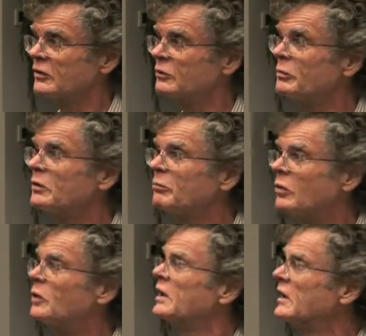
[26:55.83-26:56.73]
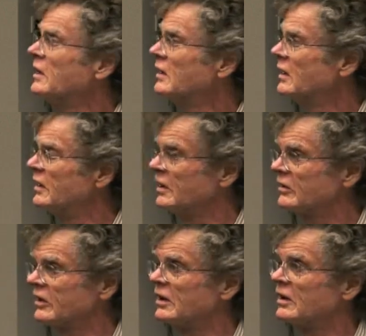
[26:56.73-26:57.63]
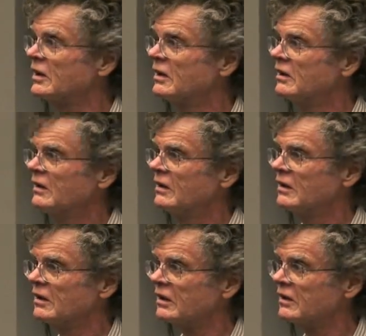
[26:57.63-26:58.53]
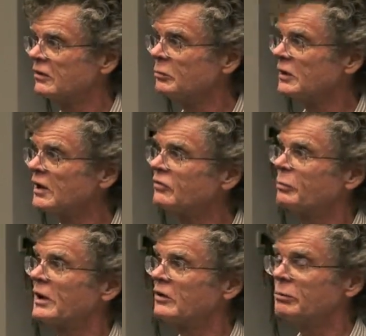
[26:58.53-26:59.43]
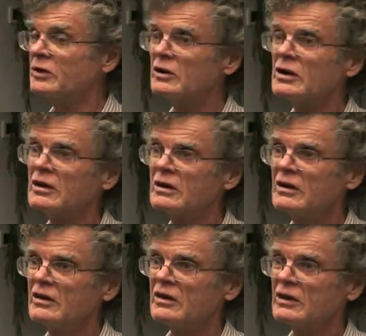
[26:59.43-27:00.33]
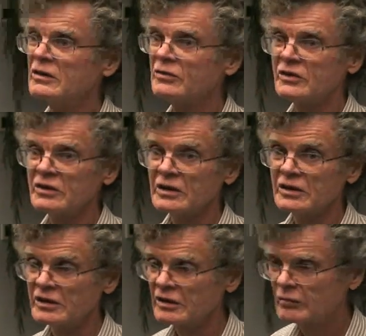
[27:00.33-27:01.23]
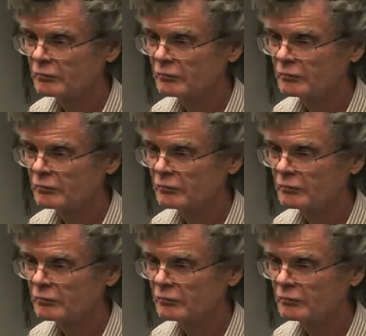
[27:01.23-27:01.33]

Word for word: There would be a point in extending uh, human lifespans beyond the end of fertility.